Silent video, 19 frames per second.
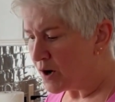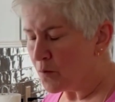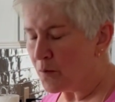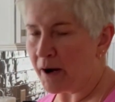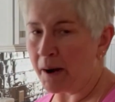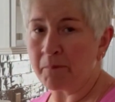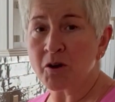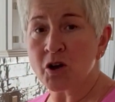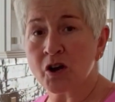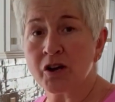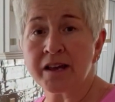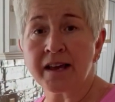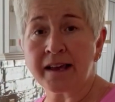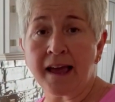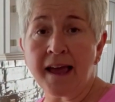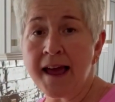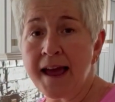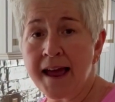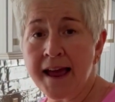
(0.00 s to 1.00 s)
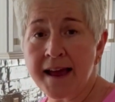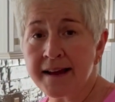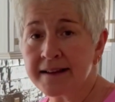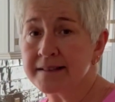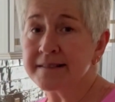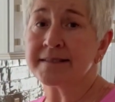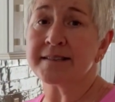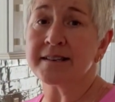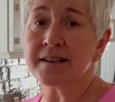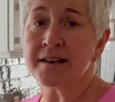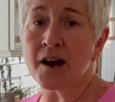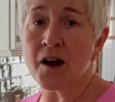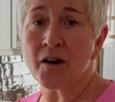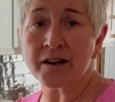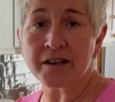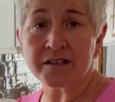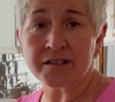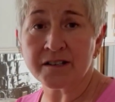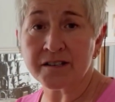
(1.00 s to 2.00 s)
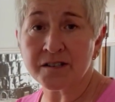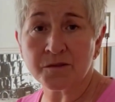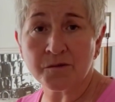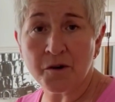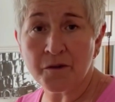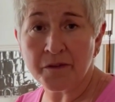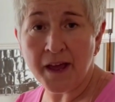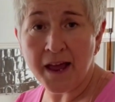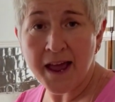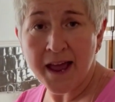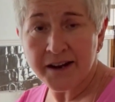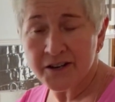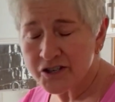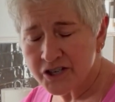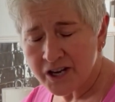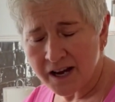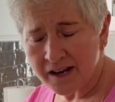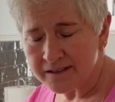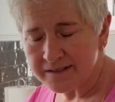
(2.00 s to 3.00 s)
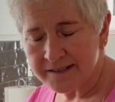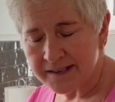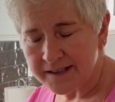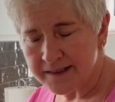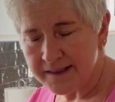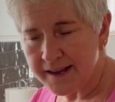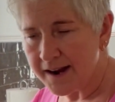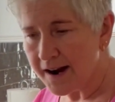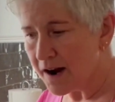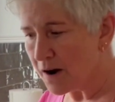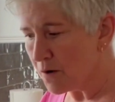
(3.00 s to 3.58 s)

when I'm cooking eggs, I can just throw the eggshells in there,